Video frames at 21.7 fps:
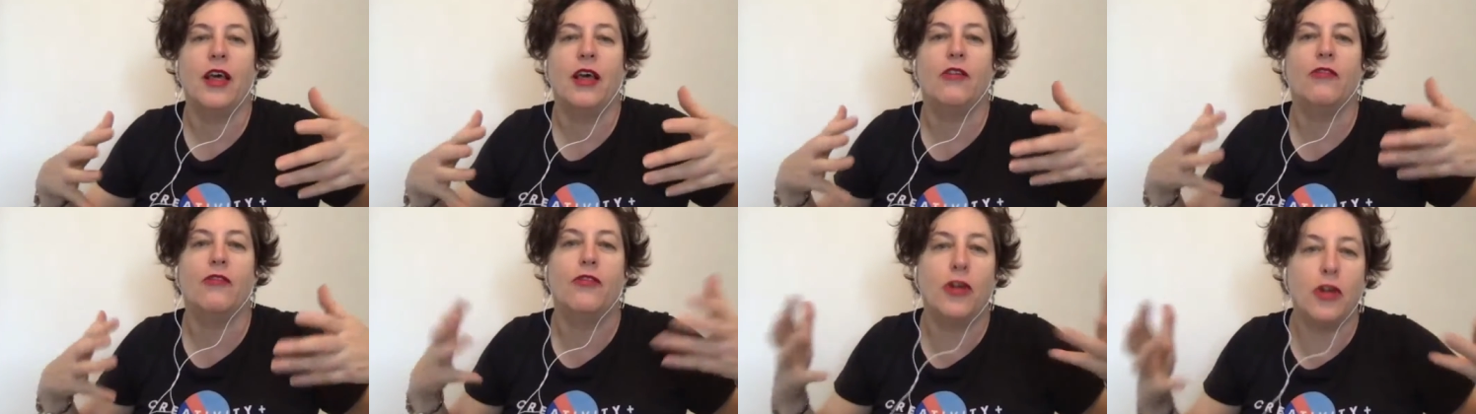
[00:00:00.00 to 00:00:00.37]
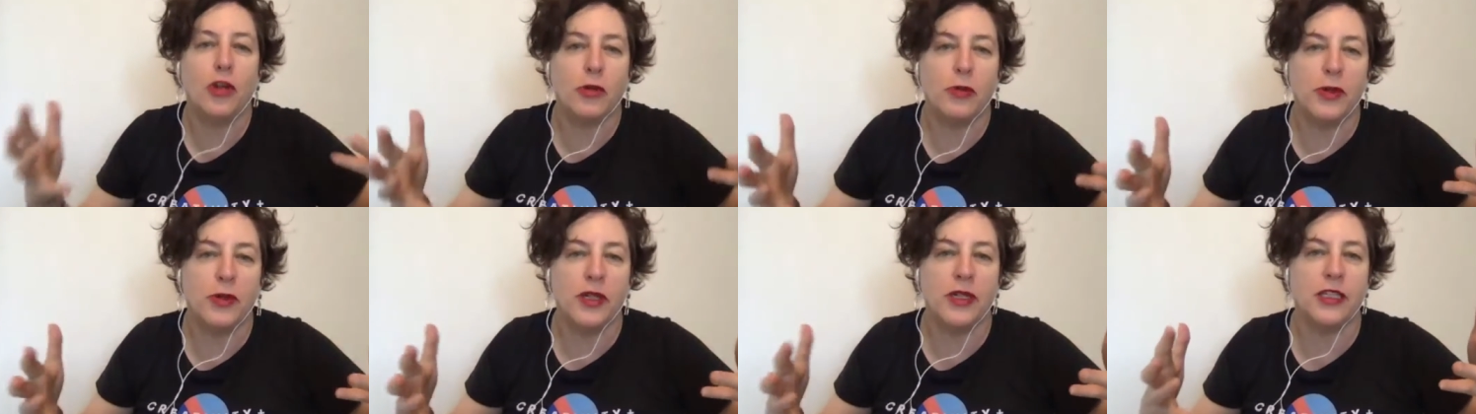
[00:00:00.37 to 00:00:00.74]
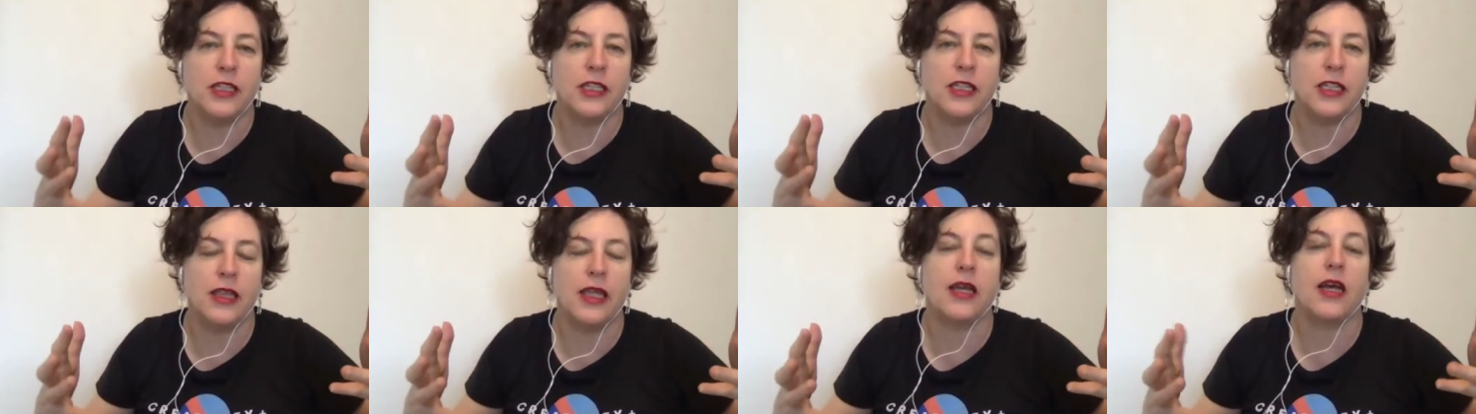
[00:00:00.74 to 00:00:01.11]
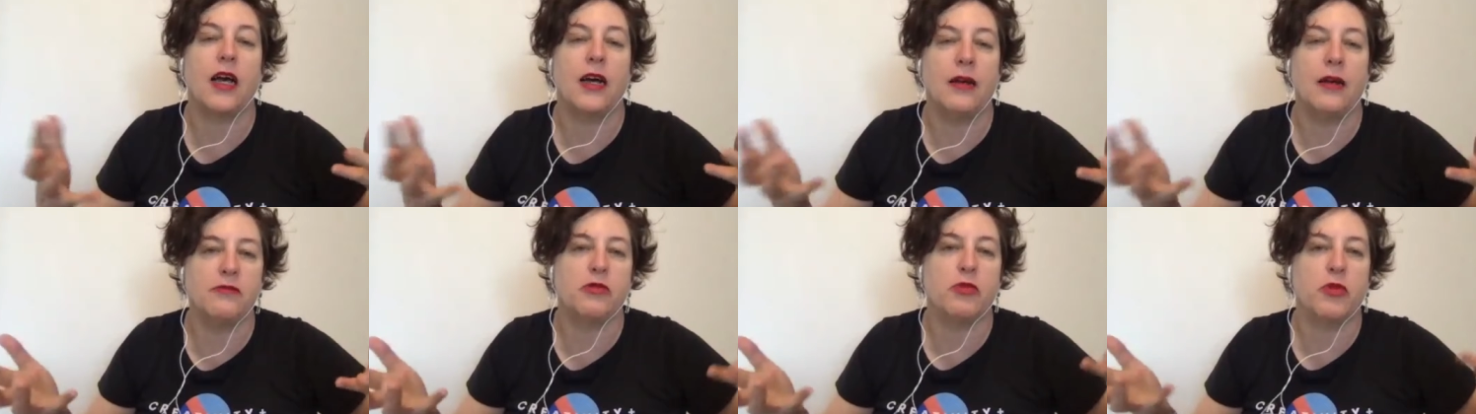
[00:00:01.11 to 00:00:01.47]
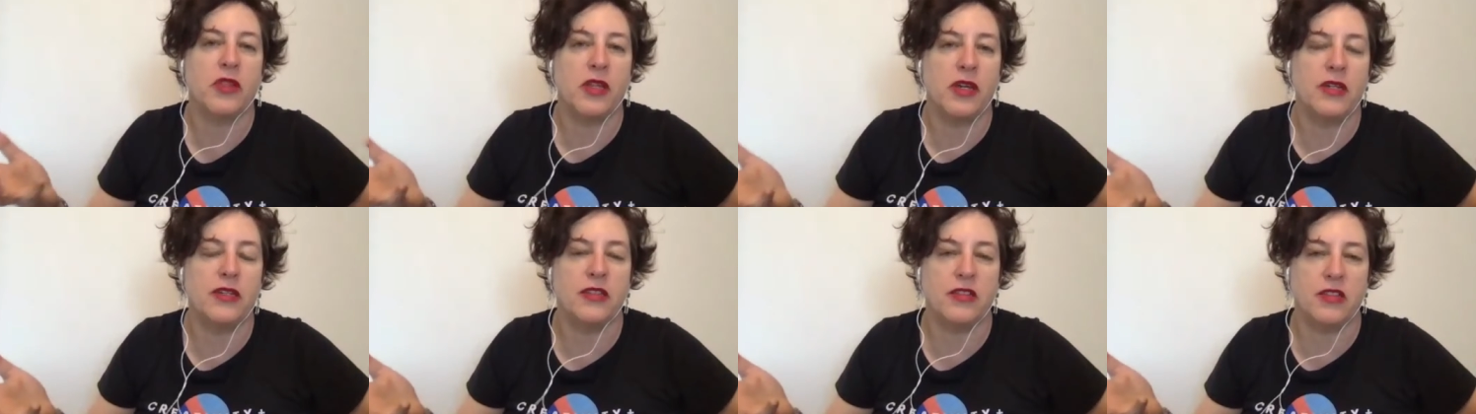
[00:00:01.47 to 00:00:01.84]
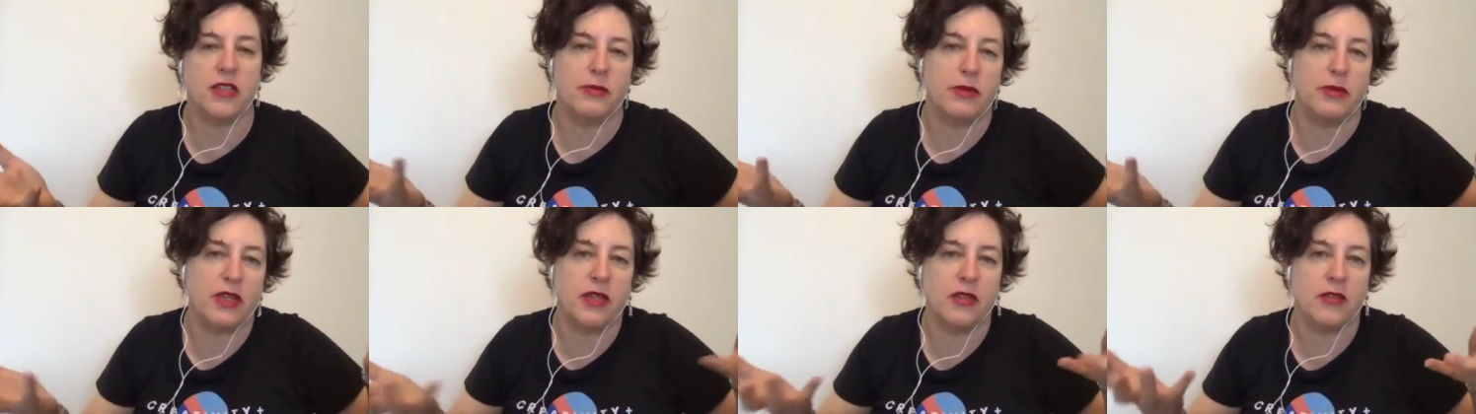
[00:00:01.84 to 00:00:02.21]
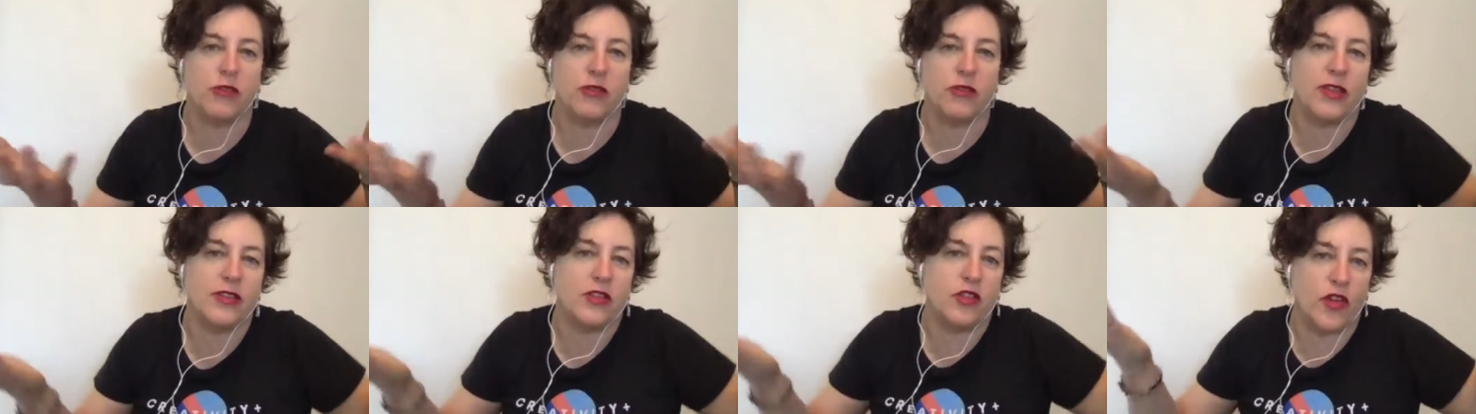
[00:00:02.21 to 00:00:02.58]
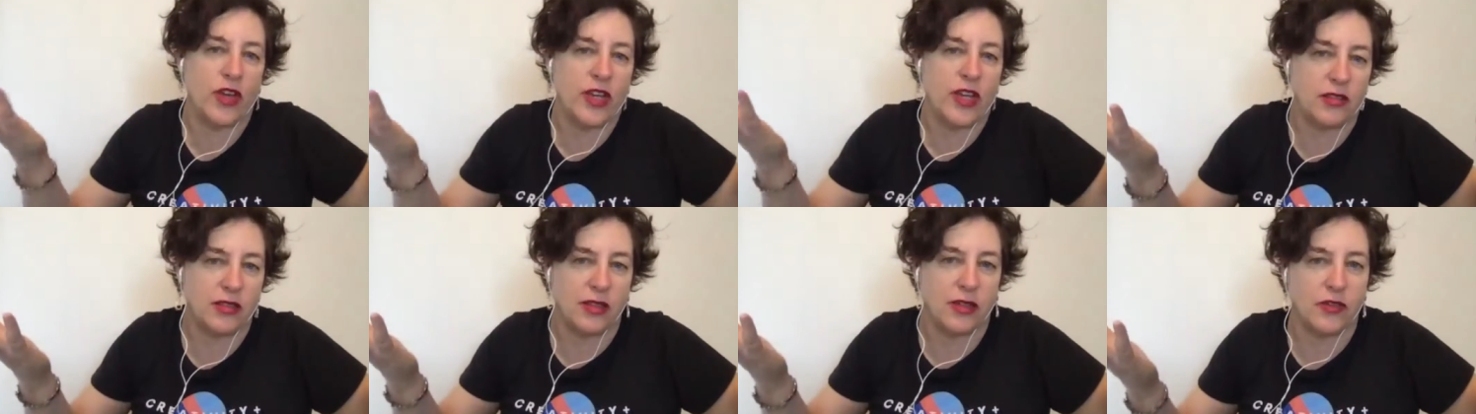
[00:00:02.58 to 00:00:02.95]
vulnerability that comes with honesty, because let's face it,